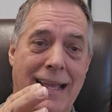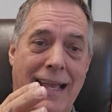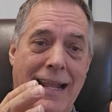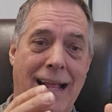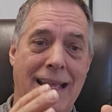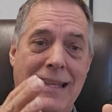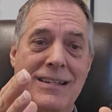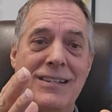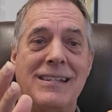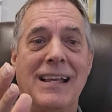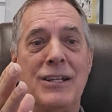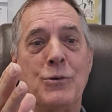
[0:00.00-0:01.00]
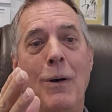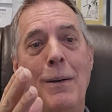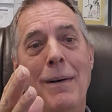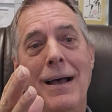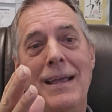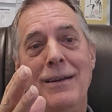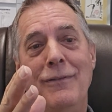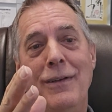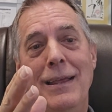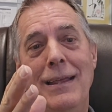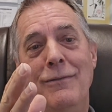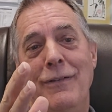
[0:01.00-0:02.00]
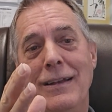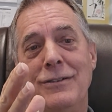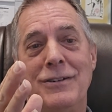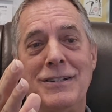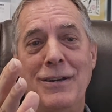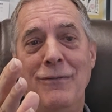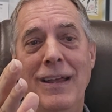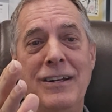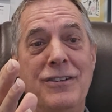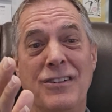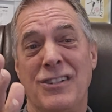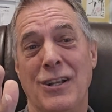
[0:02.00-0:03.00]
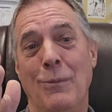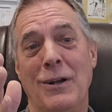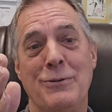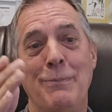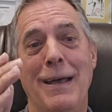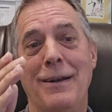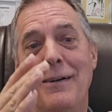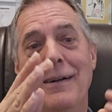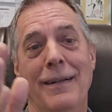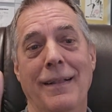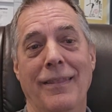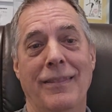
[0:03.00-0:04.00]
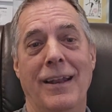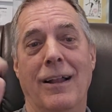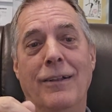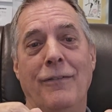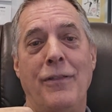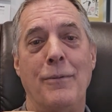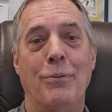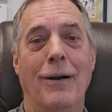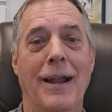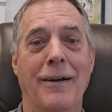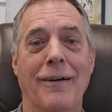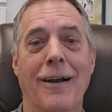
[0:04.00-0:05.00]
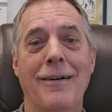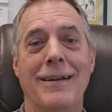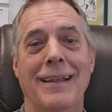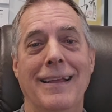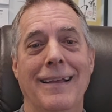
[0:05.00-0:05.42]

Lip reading: and I can discuss why my inventor's invention is so much better than all of the prior art,